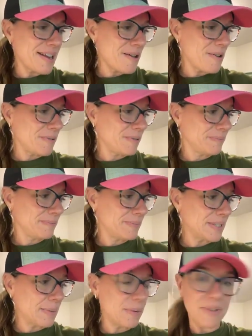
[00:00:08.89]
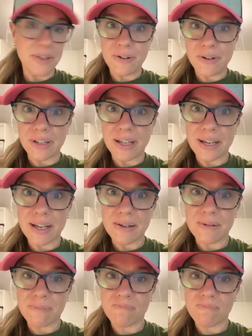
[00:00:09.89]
Now, some of you are like,